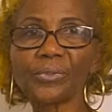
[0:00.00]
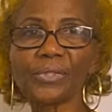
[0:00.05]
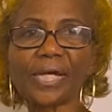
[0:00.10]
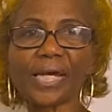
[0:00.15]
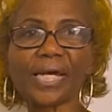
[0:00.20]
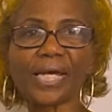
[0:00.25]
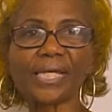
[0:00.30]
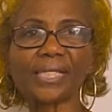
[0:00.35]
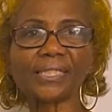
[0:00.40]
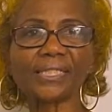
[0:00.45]

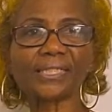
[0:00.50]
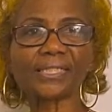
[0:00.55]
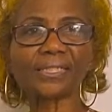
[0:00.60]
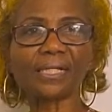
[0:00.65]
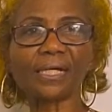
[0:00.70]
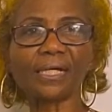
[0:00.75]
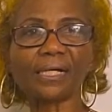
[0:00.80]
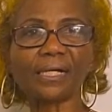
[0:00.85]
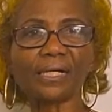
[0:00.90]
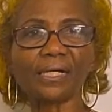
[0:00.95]
guys
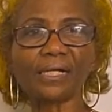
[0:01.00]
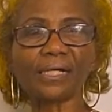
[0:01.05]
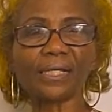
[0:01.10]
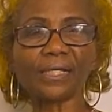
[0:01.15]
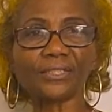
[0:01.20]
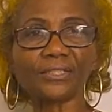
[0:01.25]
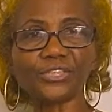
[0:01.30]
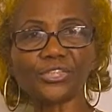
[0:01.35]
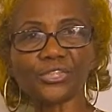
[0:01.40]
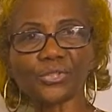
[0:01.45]

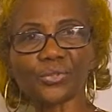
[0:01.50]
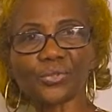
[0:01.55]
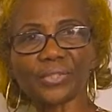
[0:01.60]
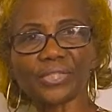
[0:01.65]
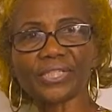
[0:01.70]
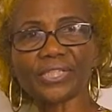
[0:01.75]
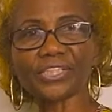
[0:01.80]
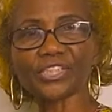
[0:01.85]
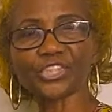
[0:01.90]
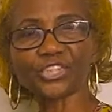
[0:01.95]

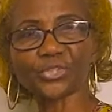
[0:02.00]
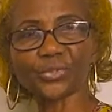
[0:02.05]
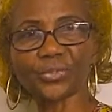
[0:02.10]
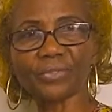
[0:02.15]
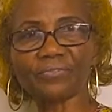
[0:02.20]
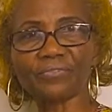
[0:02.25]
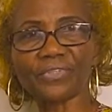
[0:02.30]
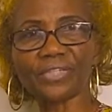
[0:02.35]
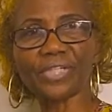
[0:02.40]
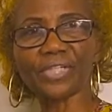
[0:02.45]
enjoyed this
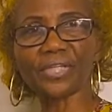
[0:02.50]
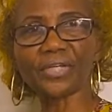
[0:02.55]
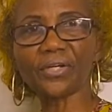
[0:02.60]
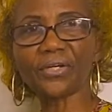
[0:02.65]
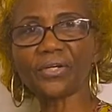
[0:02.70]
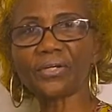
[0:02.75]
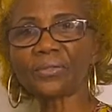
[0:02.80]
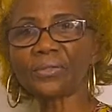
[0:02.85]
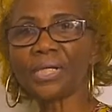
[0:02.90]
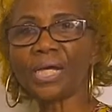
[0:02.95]
short
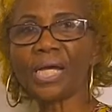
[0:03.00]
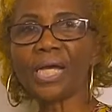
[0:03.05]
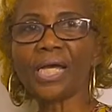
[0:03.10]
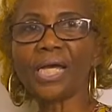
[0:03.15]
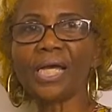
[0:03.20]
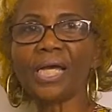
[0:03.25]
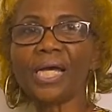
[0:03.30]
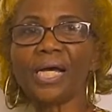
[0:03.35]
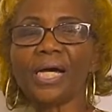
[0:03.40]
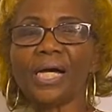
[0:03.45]
video.
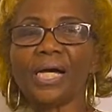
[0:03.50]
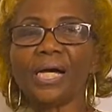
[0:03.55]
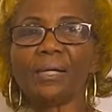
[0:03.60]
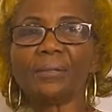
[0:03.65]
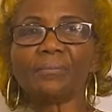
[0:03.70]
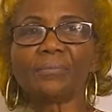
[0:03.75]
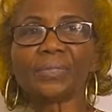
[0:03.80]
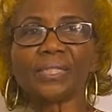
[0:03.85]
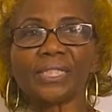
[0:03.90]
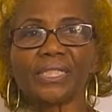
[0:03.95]

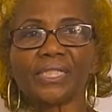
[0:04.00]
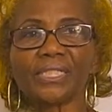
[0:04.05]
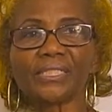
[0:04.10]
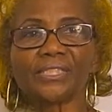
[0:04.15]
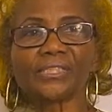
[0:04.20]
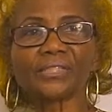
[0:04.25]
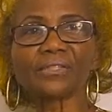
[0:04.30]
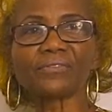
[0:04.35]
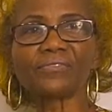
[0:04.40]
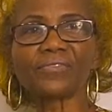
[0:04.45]
Please
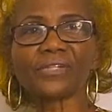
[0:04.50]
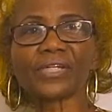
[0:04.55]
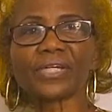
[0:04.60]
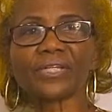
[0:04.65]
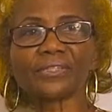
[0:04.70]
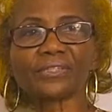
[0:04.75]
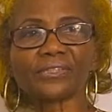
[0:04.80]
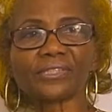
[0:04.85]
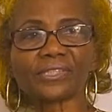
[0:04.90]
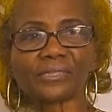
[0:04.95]
don't
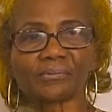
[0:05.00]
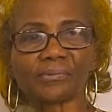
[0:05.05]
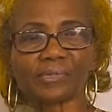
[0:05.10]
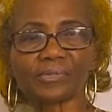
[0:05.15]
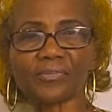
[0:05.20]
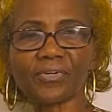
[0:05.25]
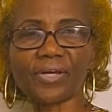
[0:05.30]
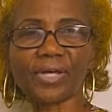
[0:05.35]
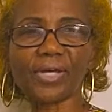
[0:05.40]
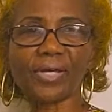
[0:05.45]
forget to
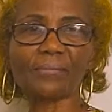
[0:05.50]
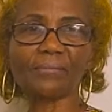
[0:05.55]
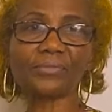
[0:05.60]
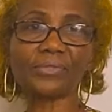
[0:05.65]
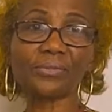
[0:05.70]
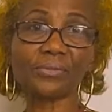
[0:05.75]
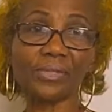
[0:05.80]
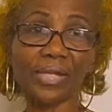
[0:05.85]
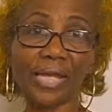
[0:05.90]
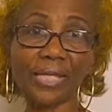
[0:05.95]
subscribe,
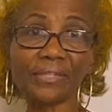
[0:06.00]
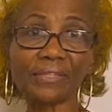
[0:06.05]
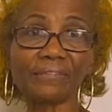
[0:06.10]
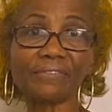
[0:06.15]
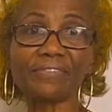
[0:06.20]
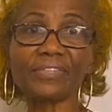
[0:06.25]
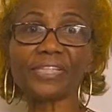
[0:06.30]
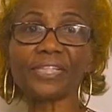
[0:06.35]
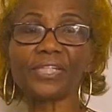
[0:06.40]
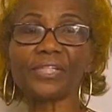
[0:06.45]
to like the
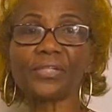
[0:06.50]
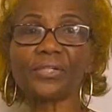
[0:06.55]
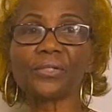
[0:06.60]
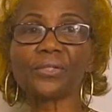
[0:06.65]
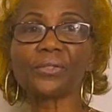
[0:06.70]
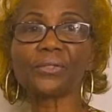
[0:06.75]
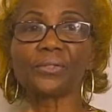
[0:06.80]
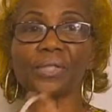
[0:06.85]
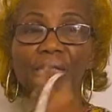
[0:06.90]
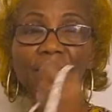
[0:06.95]

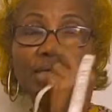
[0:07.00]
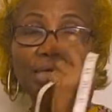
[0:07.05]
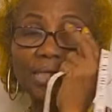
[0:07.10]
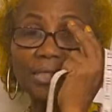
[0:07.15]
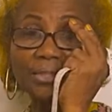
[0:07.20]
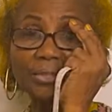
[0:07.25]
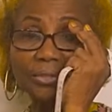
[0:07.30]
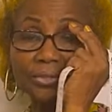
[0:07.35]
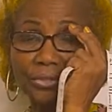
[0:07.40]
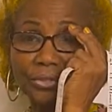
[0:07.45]
video
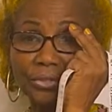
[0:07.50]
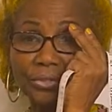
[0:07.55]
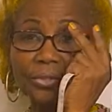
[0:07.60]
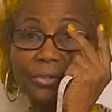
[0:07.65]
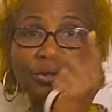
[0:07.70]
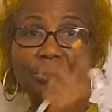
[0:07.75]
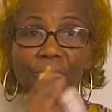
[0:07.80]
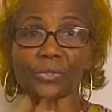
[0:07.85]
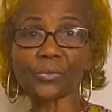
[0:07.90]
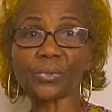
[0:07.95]

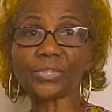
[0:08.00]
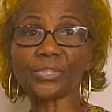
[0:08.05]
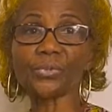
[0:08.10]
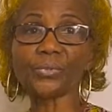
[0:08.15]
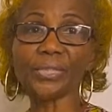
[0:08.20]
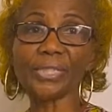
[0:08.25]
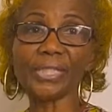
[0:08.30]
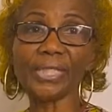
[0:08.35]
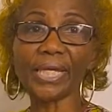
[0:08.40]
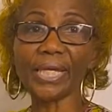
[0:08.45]
all the way to
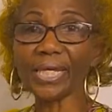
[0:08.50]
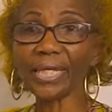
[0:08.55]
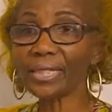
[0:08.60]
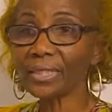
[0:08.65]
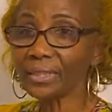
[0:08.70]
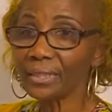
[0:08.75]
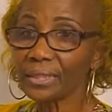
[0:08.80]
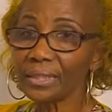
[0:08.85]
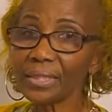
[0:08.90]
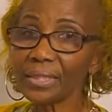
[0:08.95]
the end.